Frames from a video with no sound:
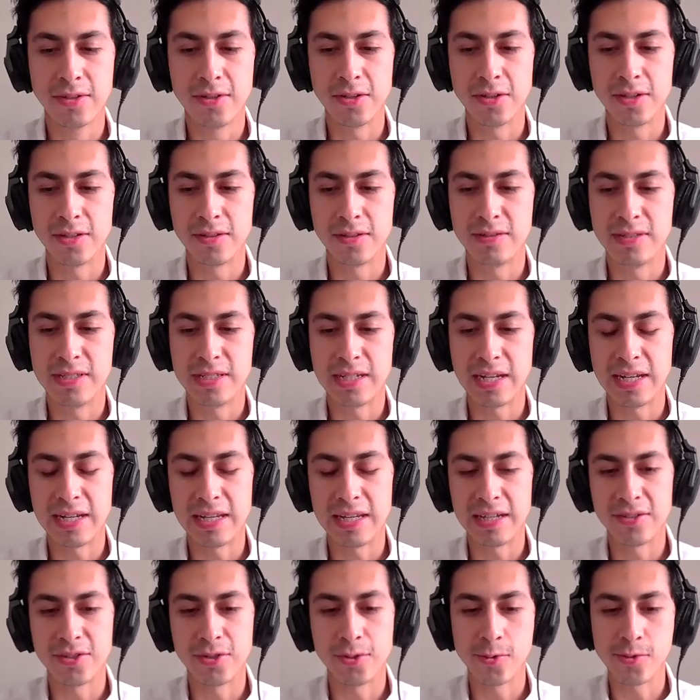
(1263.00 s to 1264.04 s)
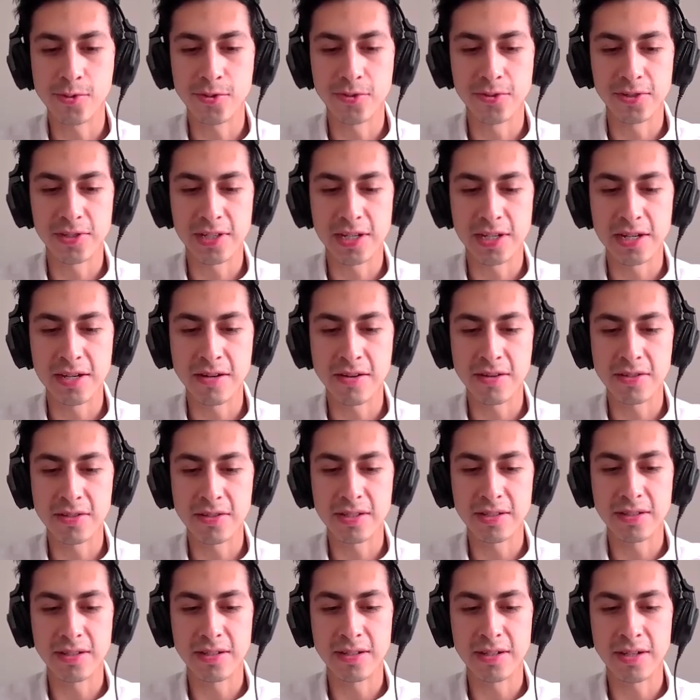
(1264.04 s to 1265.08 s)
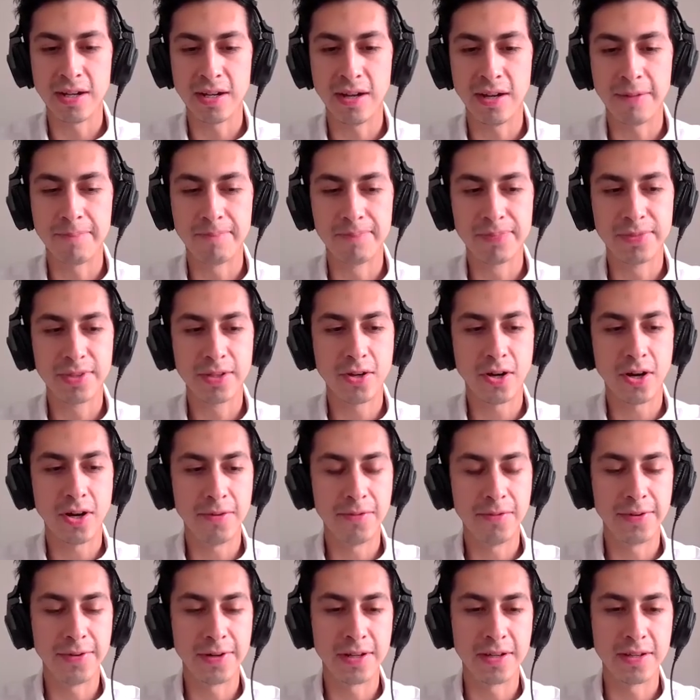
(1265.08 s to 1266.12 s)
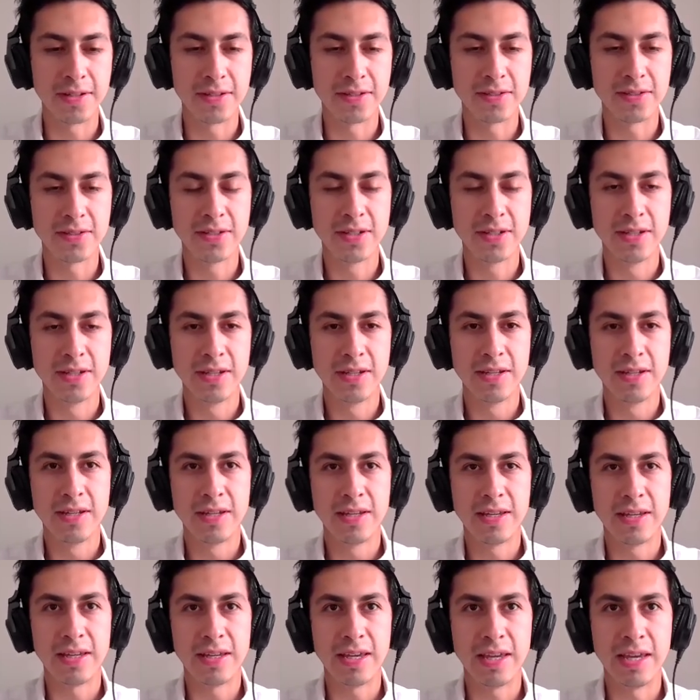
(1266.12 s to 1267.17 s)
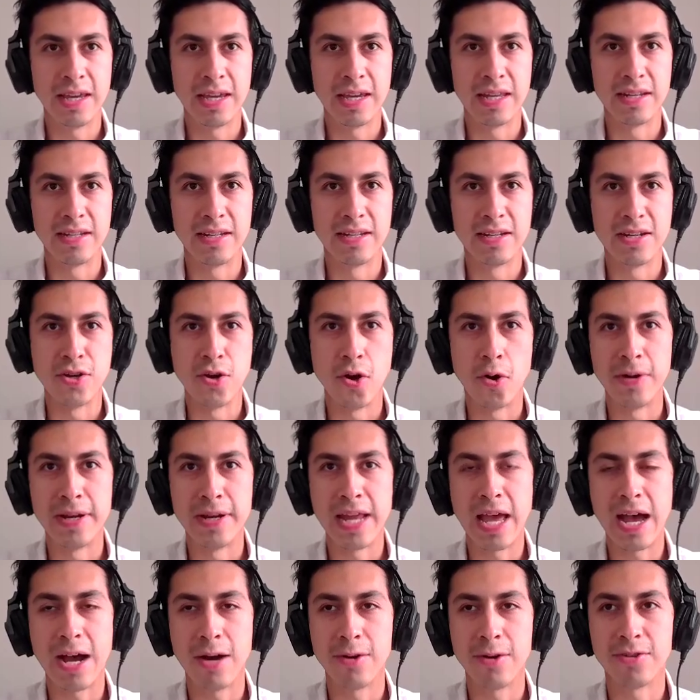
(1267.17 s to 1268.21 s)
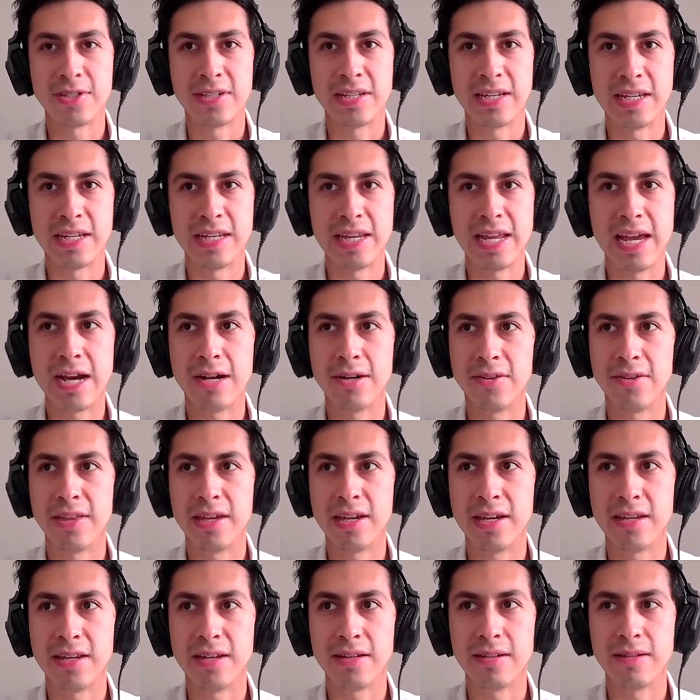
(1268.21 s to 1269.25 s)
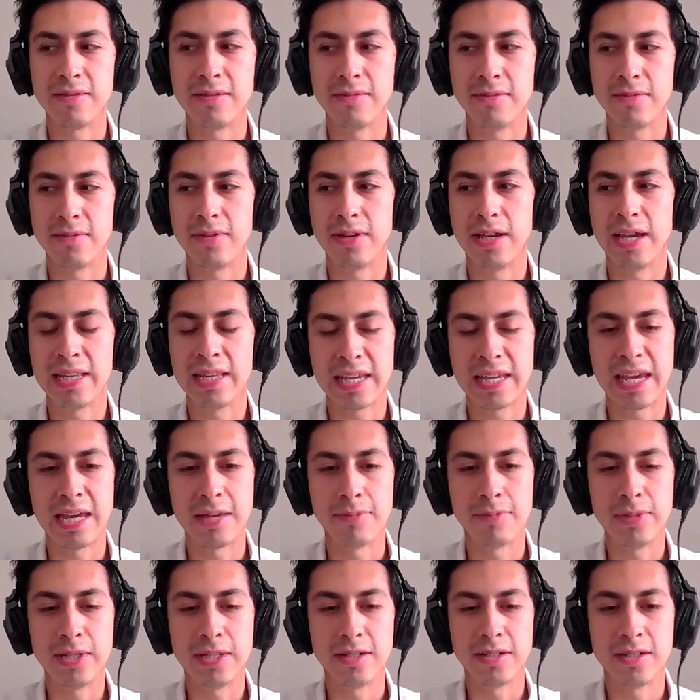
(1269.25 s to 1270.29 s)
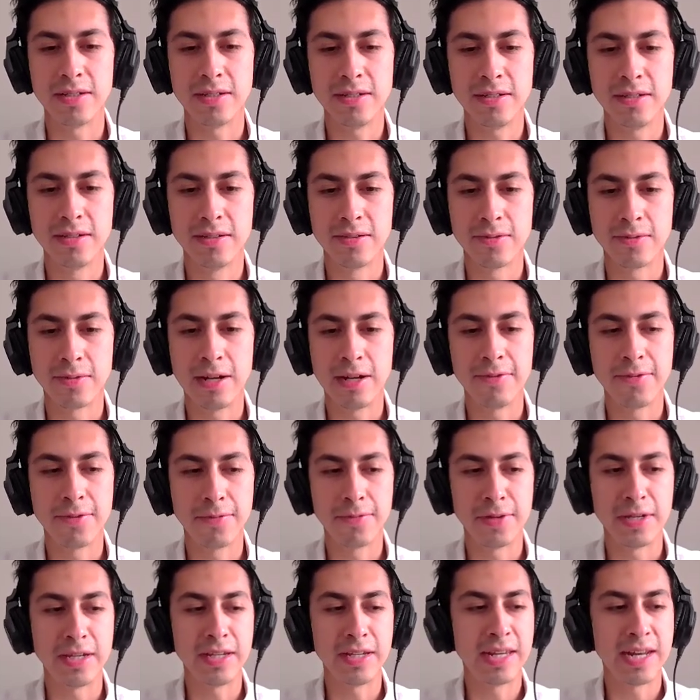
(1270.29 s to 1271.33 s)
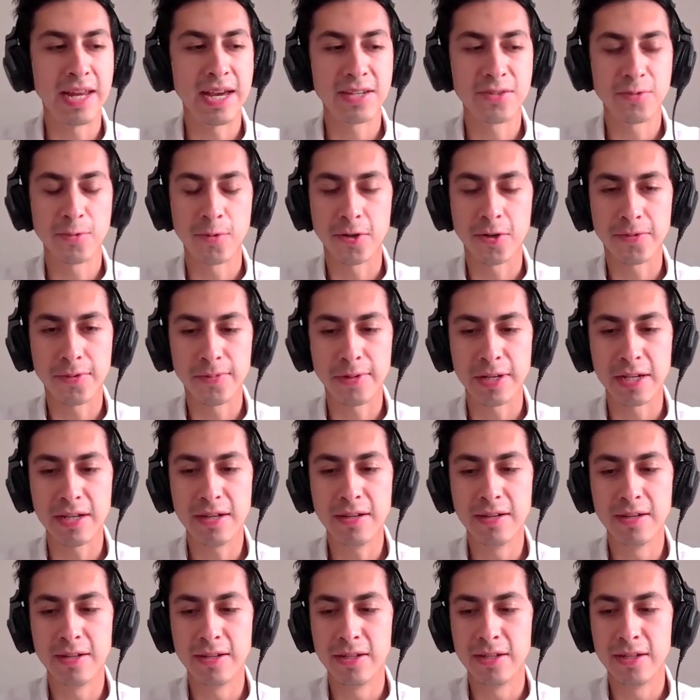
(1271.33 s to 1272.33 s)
good dating and social skills, confidence, and knowing how to stand out, then it can be done, right? For me, it has worked for me.